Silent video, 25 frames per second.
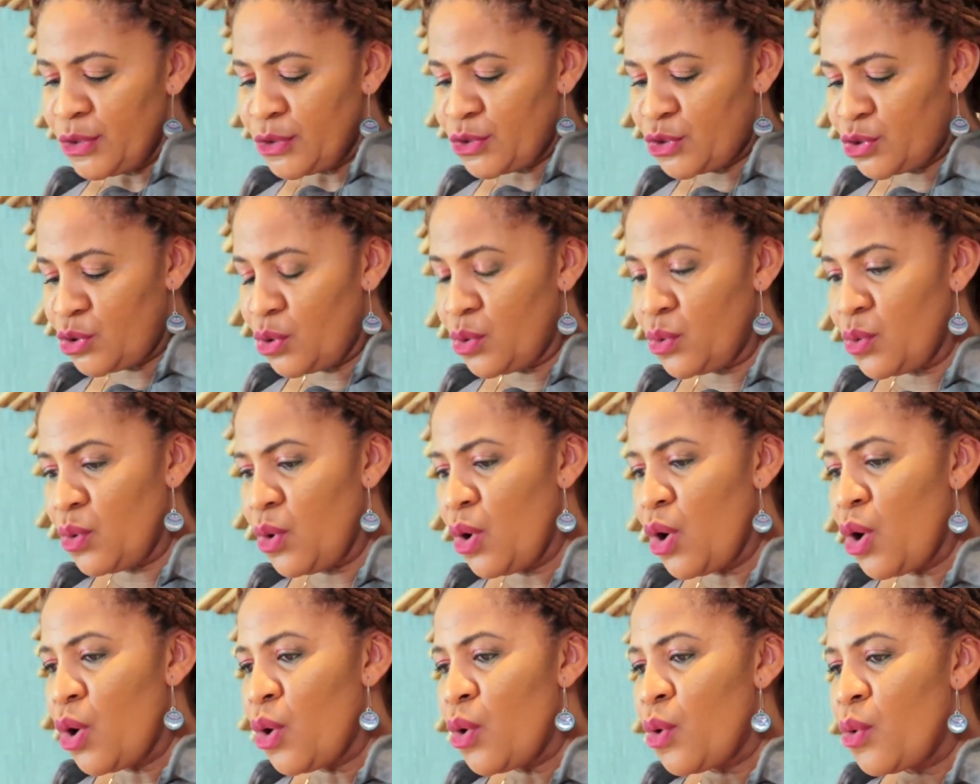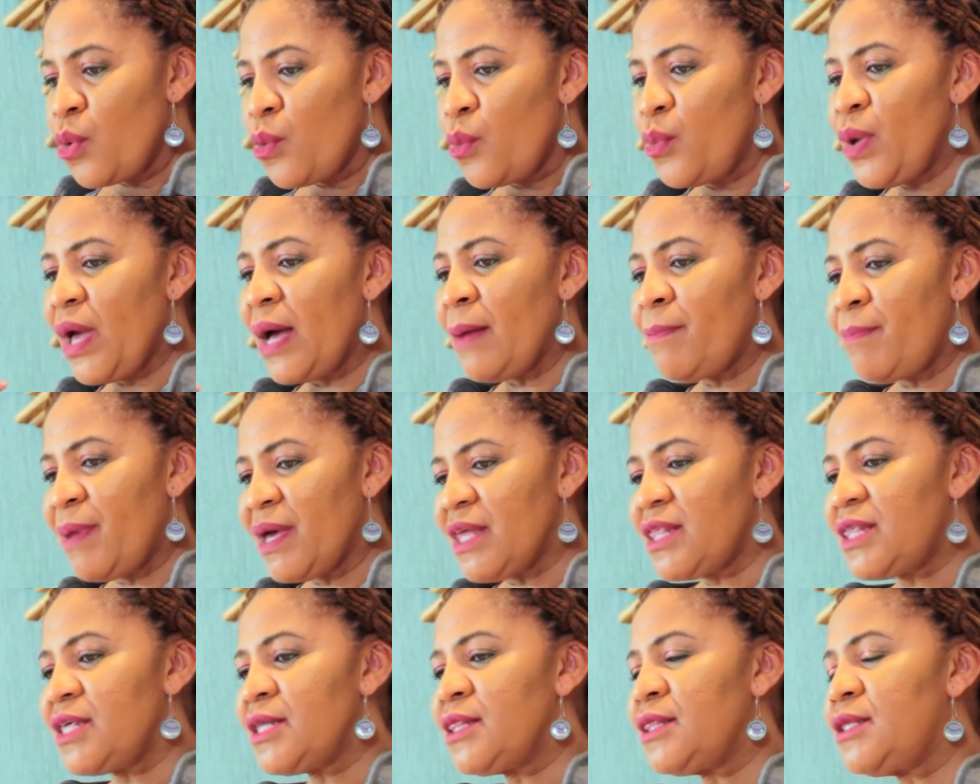So we are
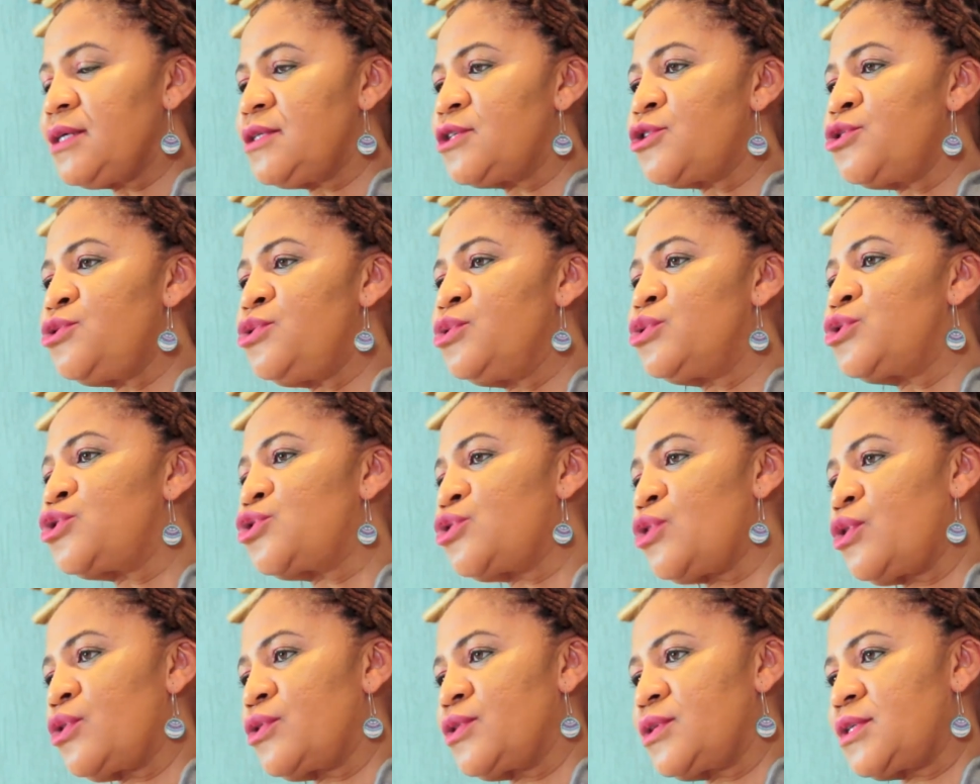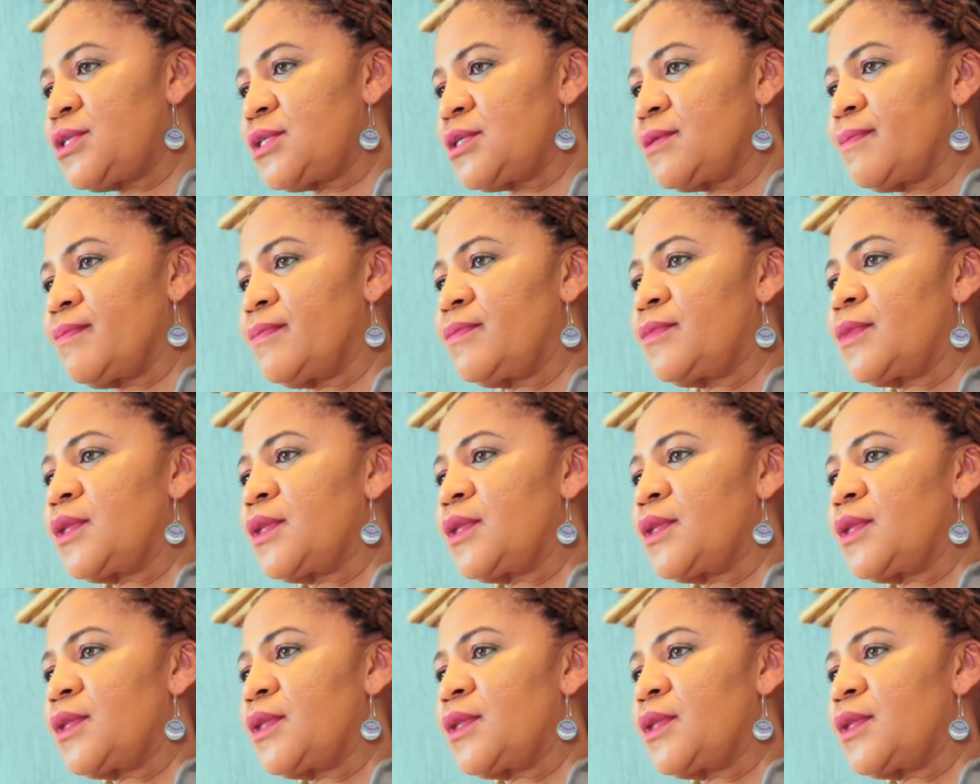birthing these new songs,